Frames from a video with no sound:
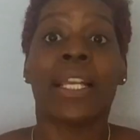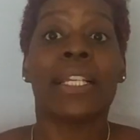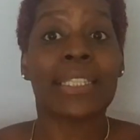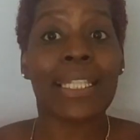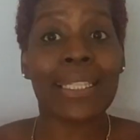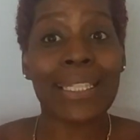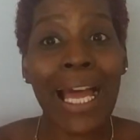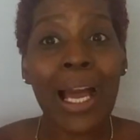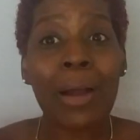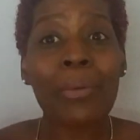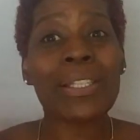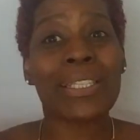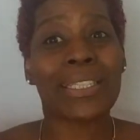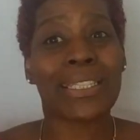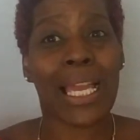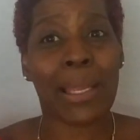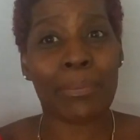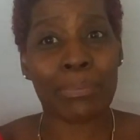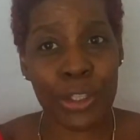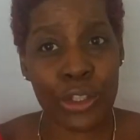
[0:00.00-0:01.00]
So now it's
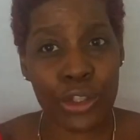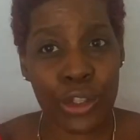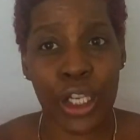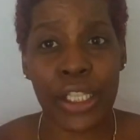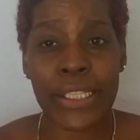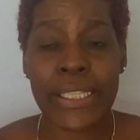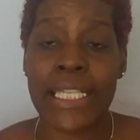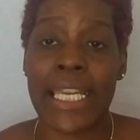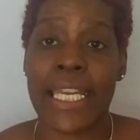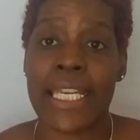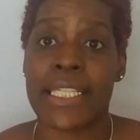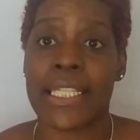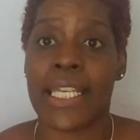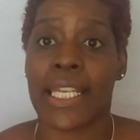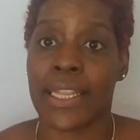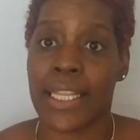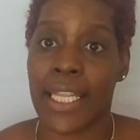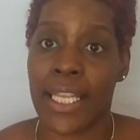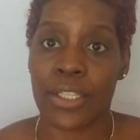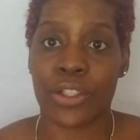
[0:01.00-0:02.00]
time to start
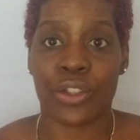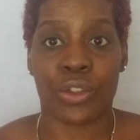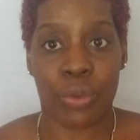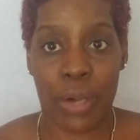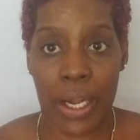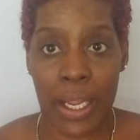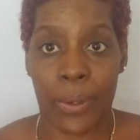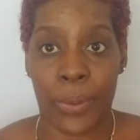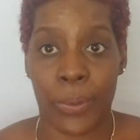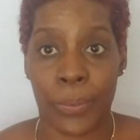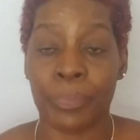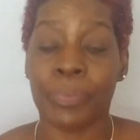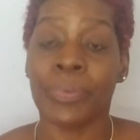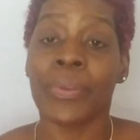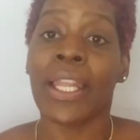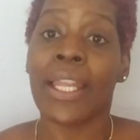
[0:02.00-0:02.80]
changing things around.